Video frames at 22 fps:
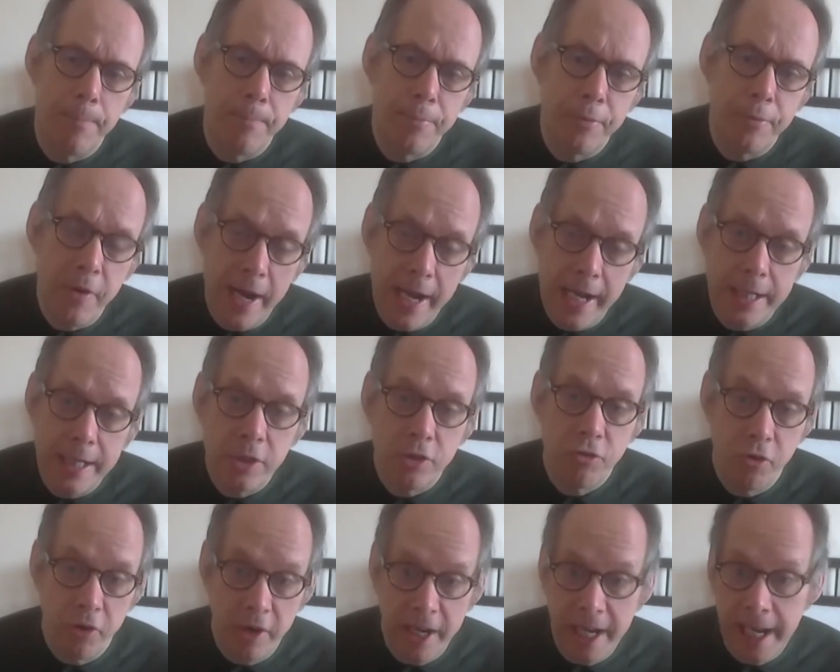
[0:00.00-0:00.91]
prayer
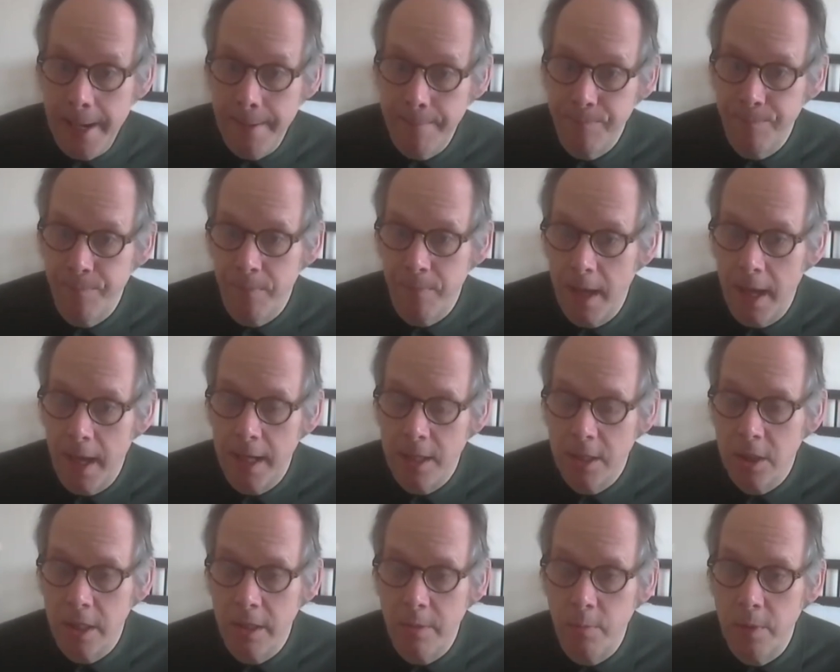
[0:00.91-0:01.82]
tree,
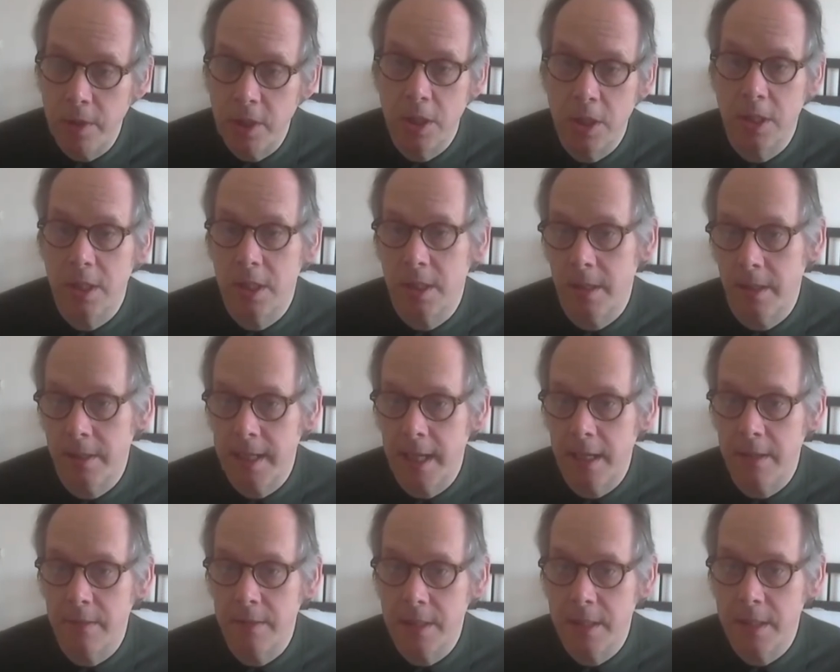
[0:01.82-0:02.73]
actually, which
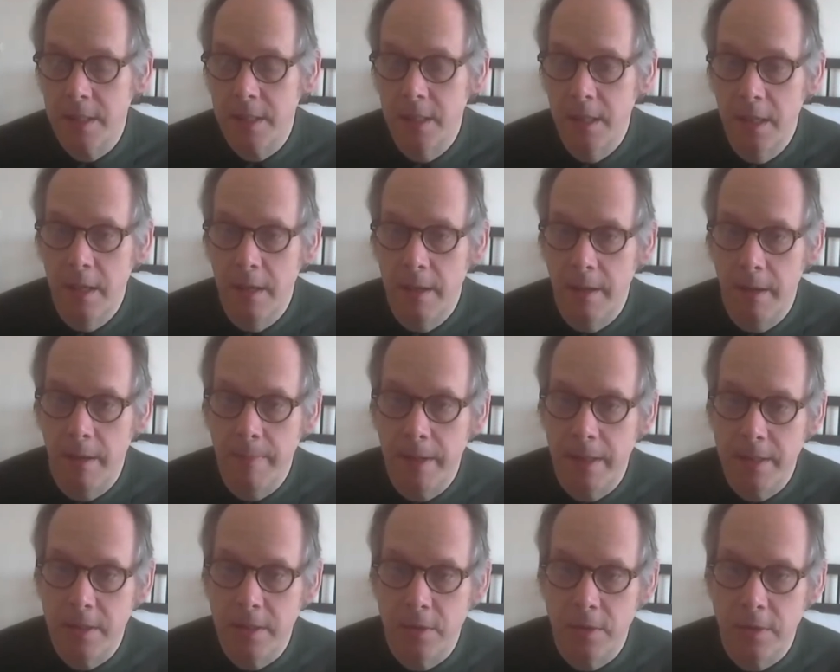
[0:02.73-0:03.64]
sounds a
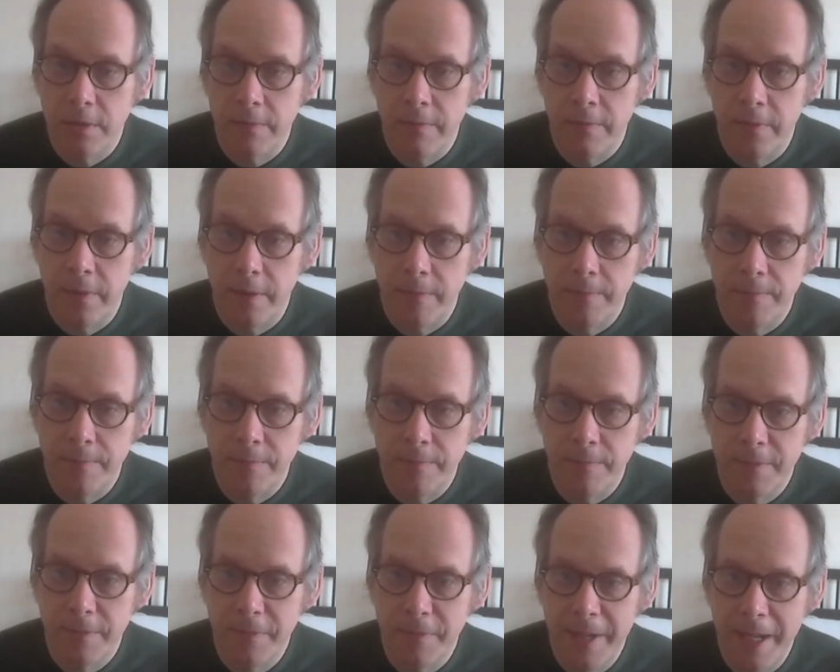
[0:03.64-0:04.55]
bit sort of
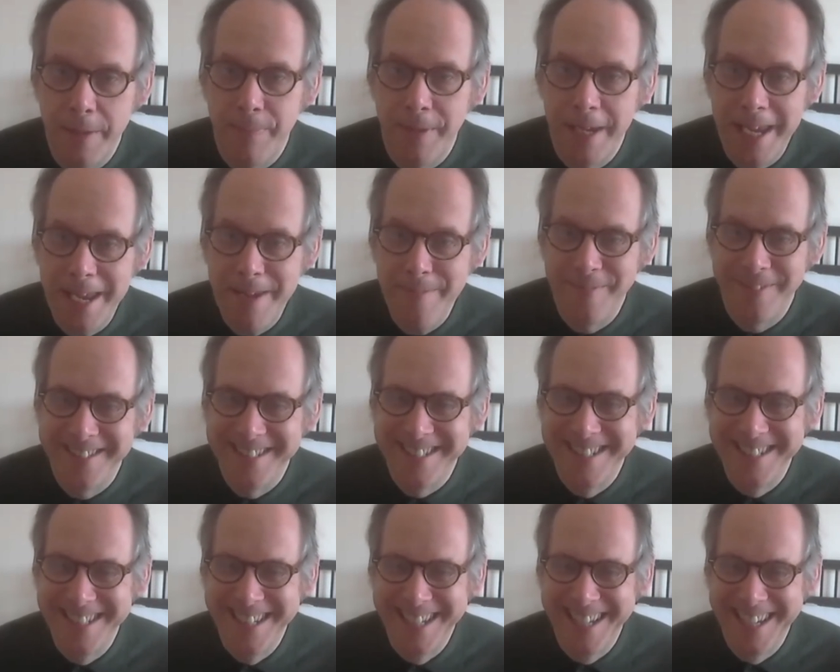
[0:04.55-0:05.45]
hippie.
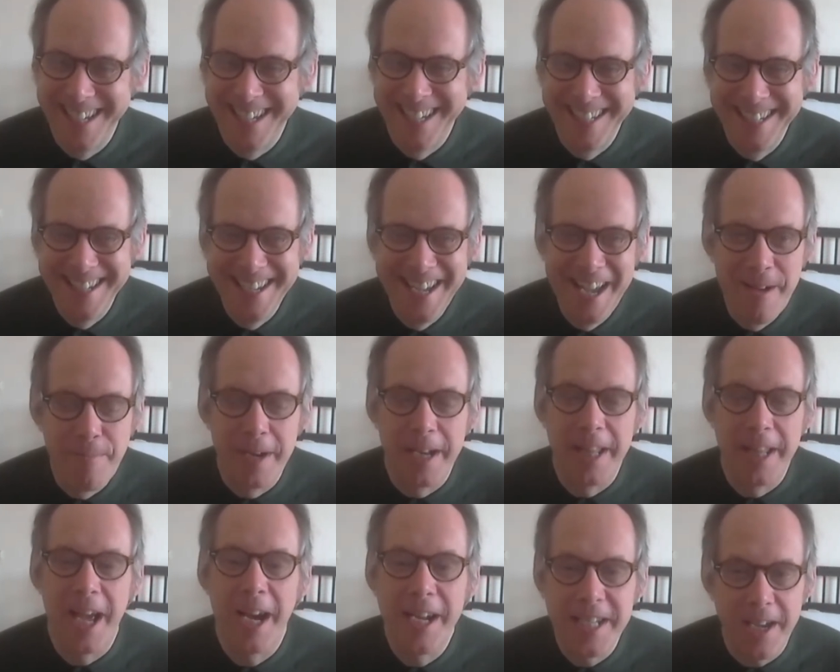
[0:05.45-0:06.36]
But
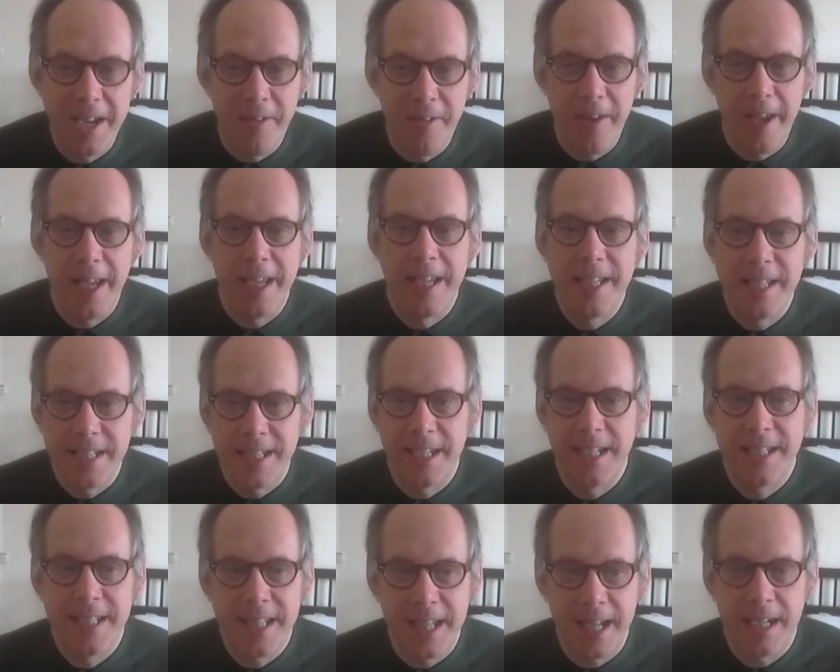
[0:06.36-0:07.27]
the idea is
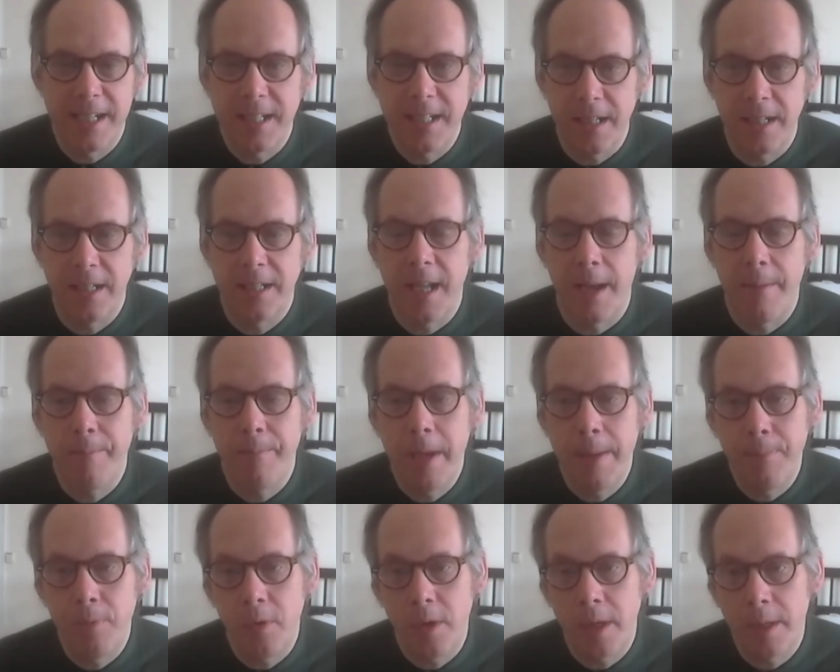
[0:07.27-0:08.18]
that
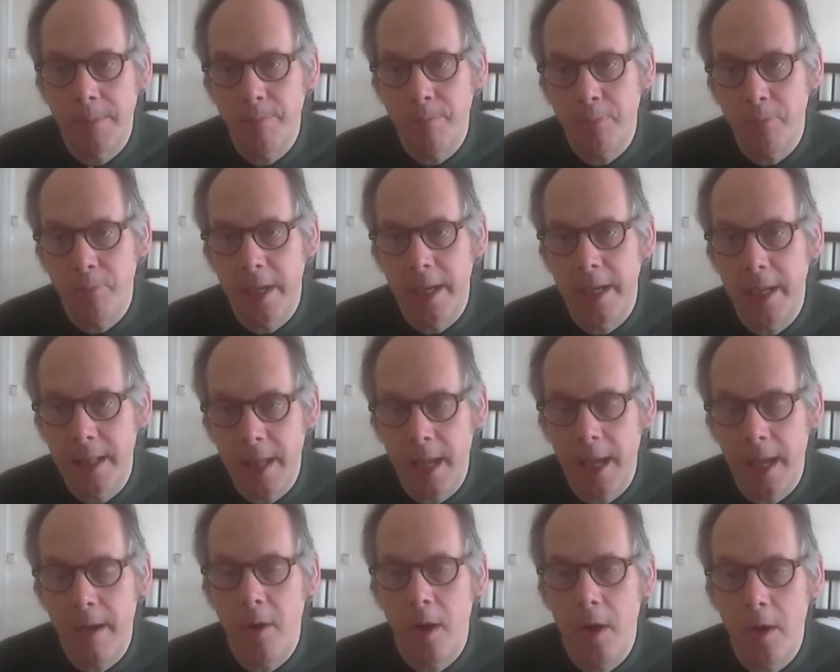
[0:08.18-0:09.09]
people can bring
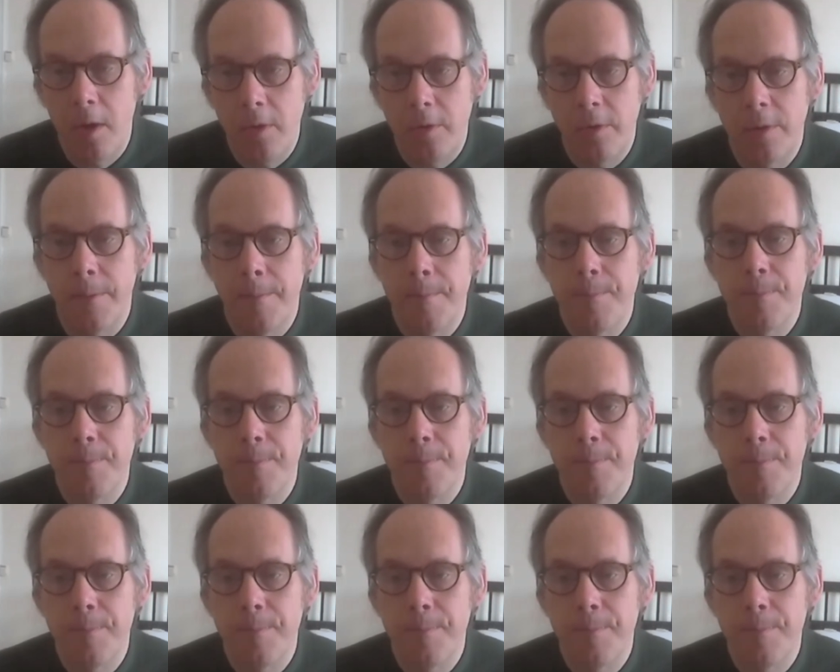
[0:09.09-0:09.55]
their own